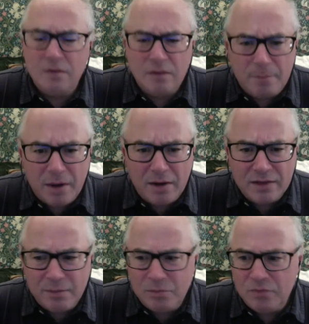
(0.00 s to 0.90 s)

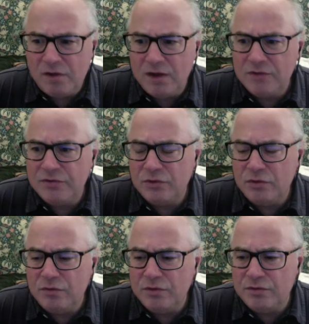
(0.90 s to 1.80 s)
Apparently, they provide a
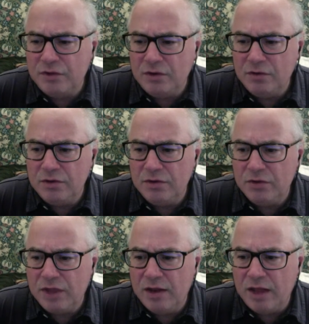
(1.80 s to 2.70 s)
service here in the
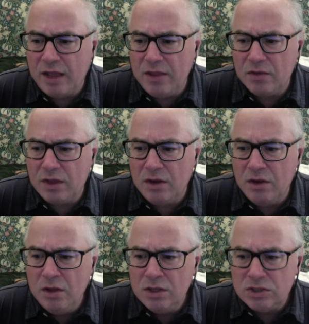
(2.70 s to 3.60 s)
UK that you can
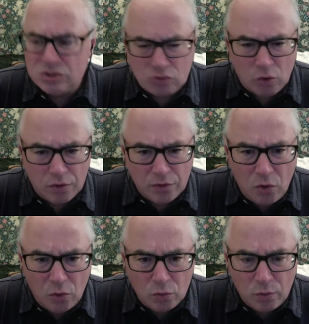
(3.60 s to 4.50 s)
store the
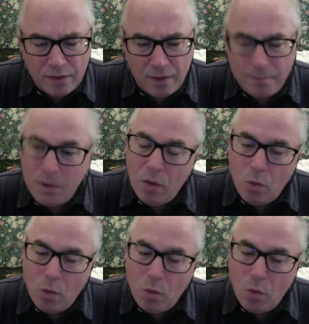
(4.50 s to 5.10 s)
gold with them.